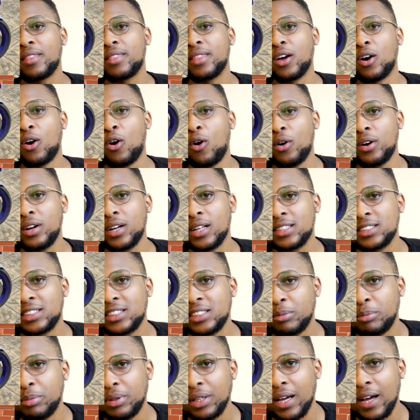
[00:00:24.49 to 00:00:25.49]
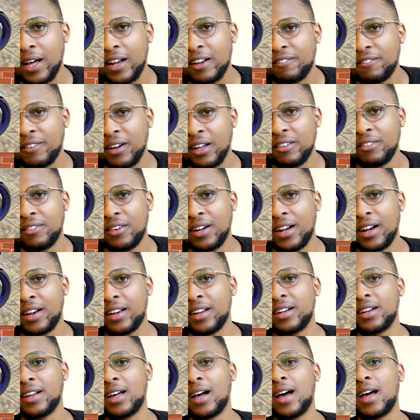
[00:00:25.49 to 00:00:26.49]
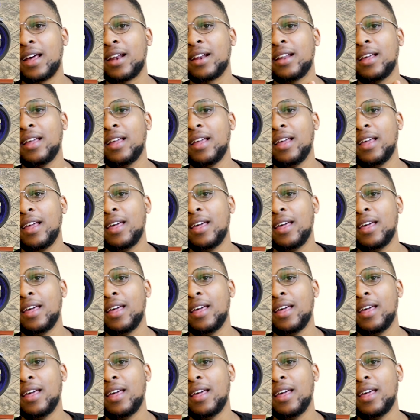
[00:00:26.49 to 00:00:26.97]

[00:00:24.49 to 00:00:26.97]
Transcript: the Honda CBR 500R,